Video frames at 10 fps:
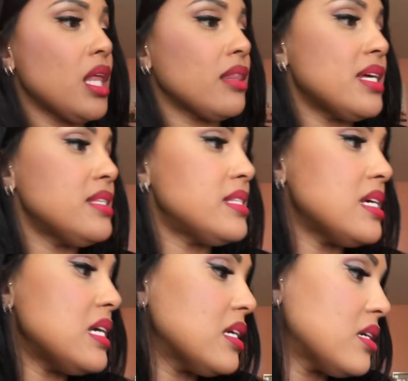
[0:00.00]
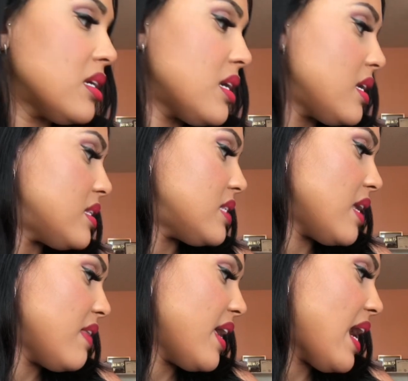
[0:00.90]
let's see, say
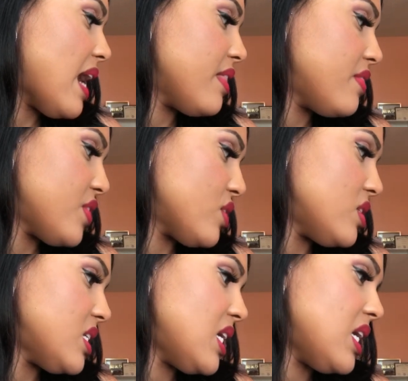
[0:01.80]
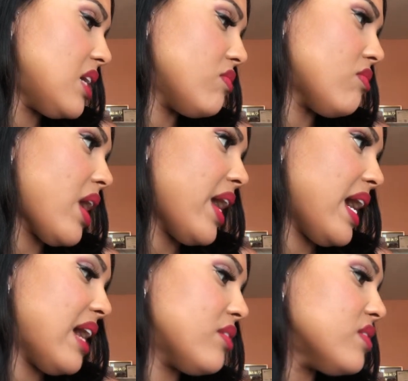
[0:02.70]
they got 13 right
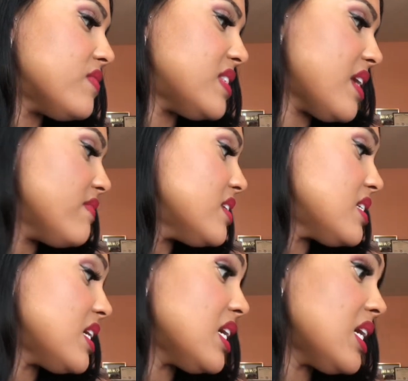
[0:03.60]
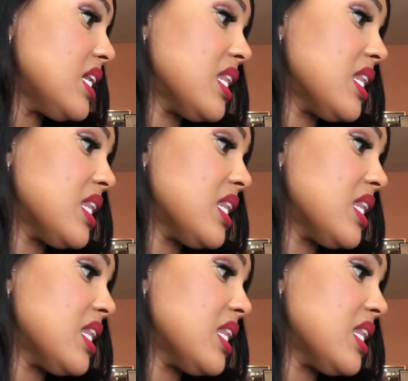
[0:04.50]
out of 17,